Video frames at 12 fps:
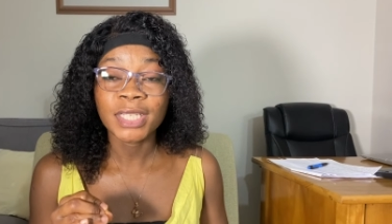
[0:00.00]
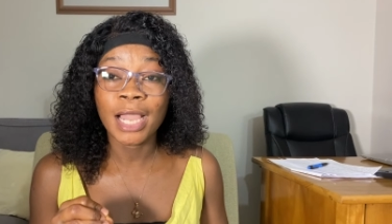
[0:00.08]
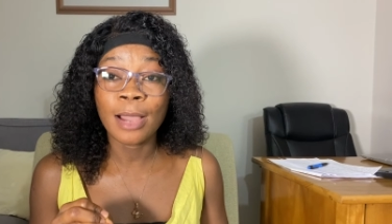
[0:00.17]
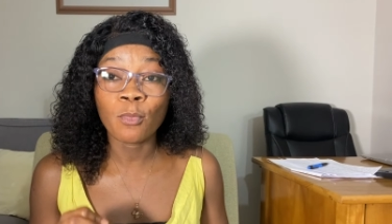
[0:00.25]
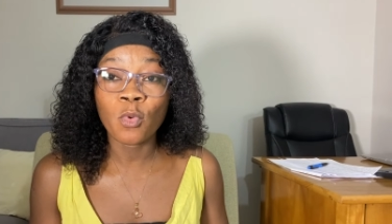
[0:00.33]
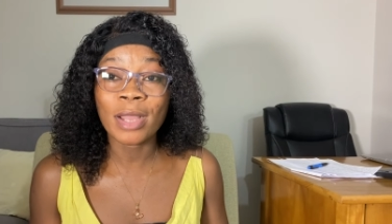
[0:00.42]

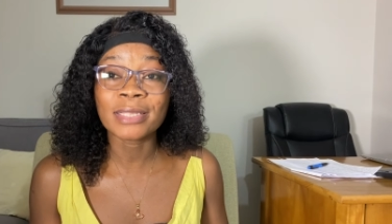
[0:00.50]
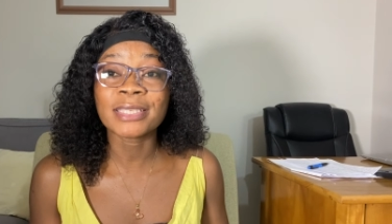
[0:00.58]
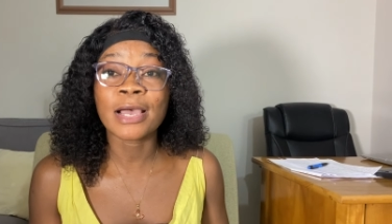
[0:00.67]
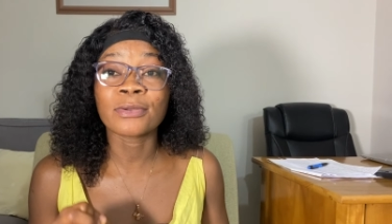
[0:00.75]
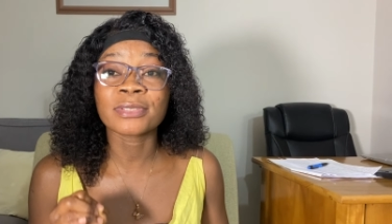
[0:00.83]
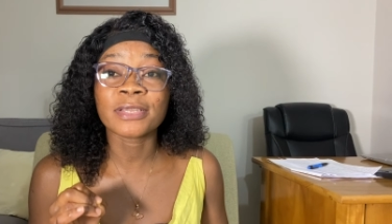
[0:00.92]

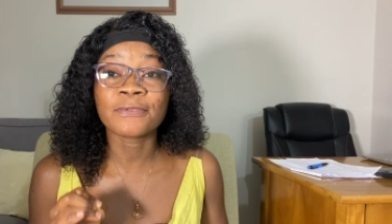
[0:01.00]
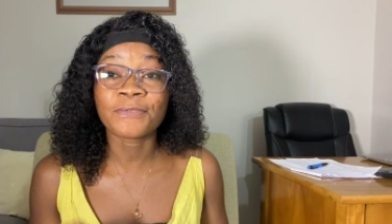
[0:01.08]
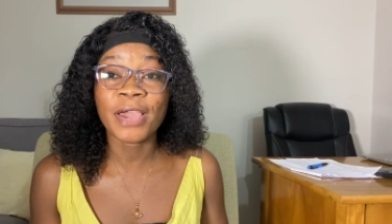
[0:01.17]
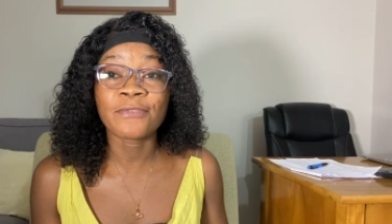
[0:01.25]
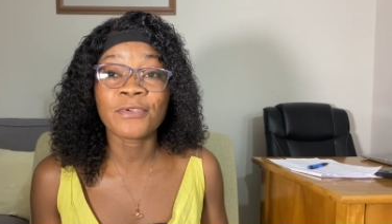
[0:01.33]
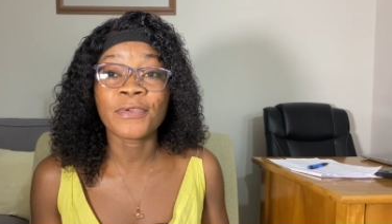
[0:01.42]

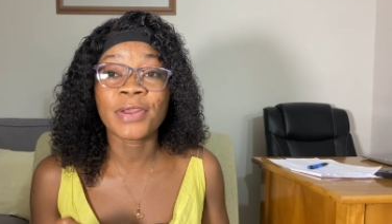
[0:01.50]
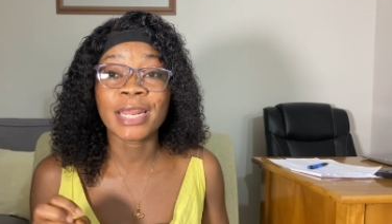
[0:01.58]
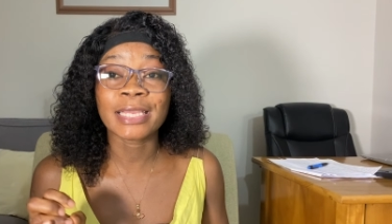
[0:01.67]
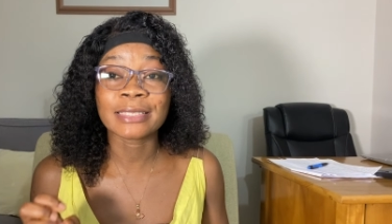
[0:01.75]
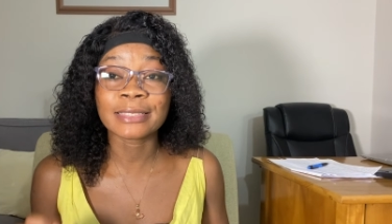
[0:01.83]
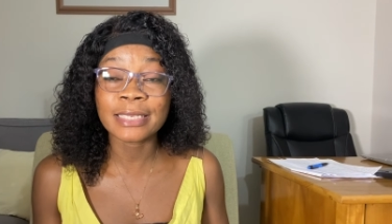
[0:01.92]

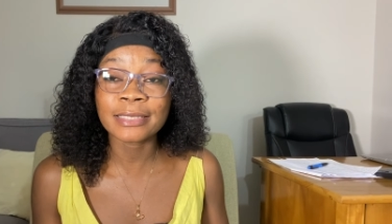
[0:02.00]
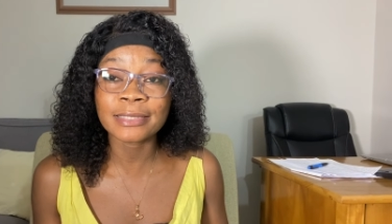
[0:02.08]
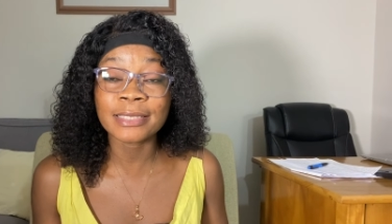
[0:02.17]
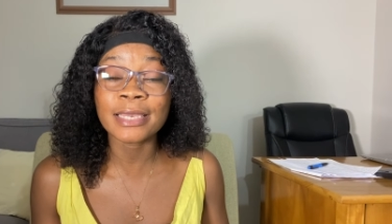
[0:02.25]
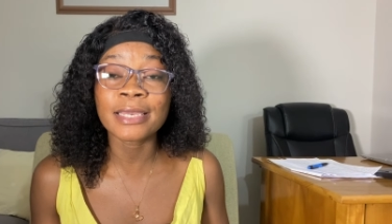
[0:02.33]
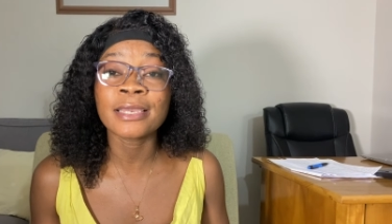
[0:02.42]

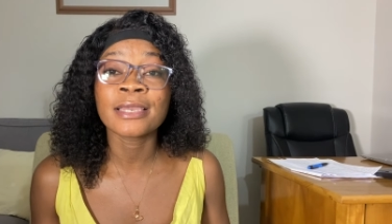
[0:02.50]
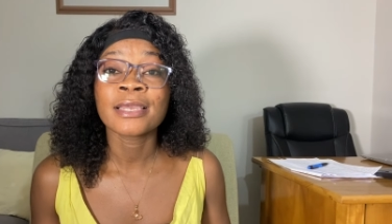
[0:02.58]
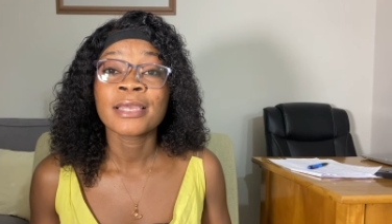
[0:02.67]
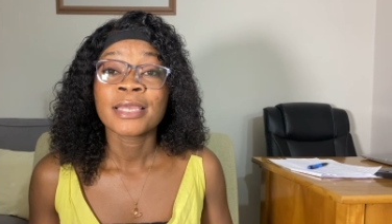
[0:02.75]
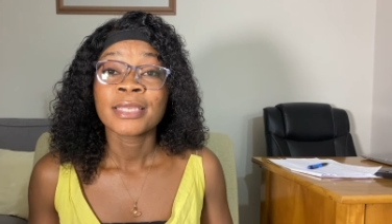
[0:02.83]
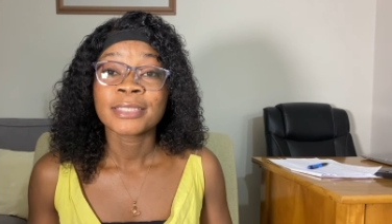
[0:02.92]
1,560.
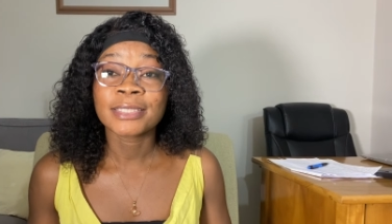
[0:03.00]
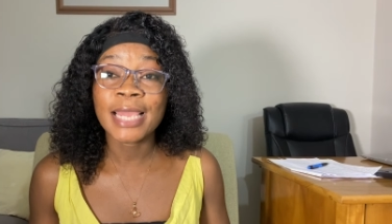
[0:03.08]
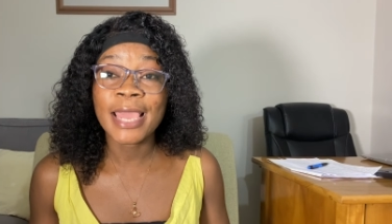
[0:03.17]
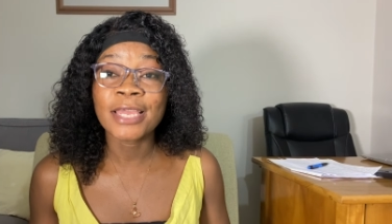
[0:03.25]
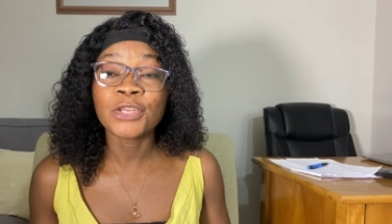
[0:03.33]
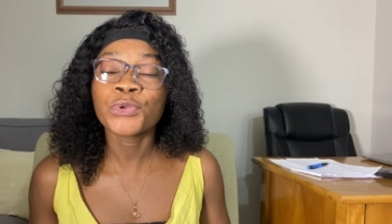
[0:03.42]

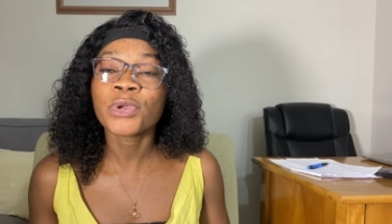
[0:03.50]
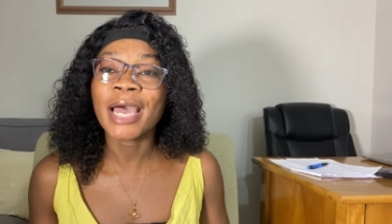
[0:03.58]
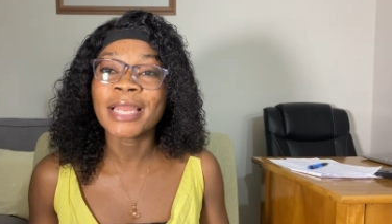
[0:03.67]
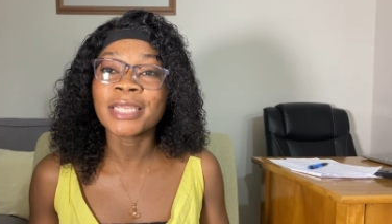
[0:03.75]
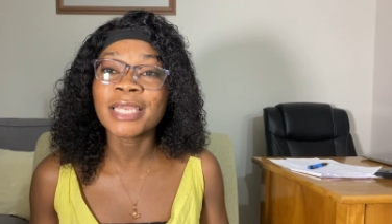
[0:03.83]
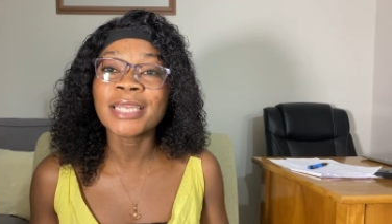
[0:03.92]
Then you
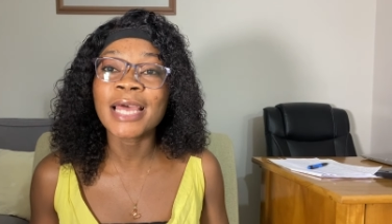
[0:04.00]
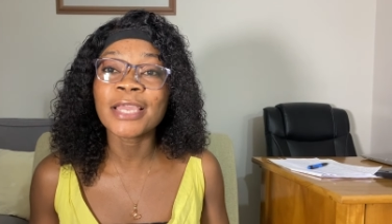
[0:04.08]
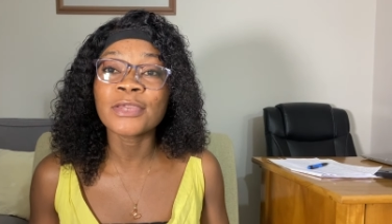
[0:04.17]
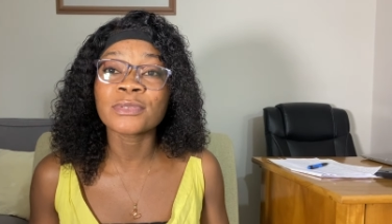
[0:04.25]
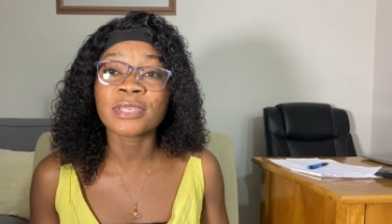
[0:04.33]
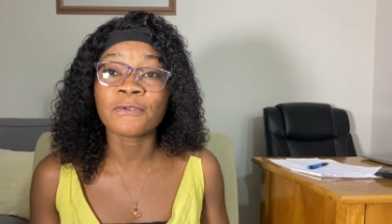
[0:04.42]
can either
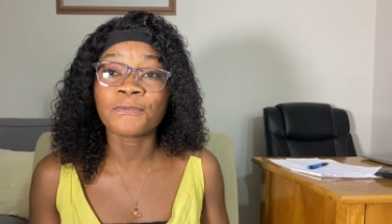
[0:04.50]
use a